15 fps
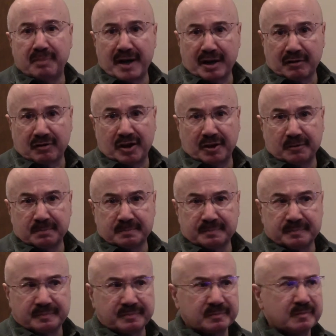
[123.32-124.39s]
background.
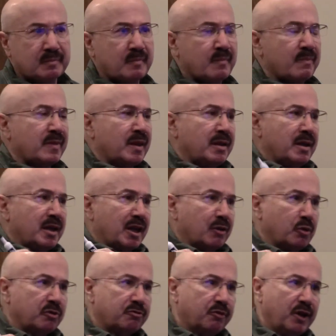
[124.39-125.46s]
And
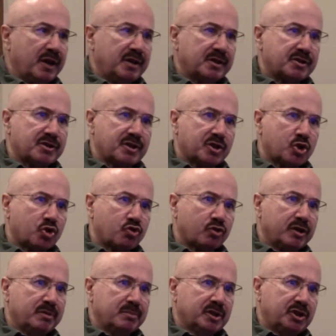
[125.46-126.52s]
we find it's
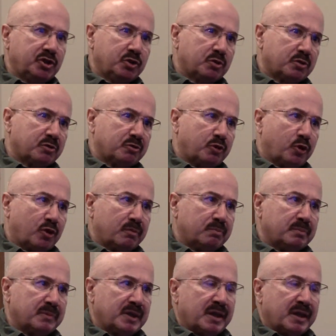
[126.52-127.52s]
extremely uniform,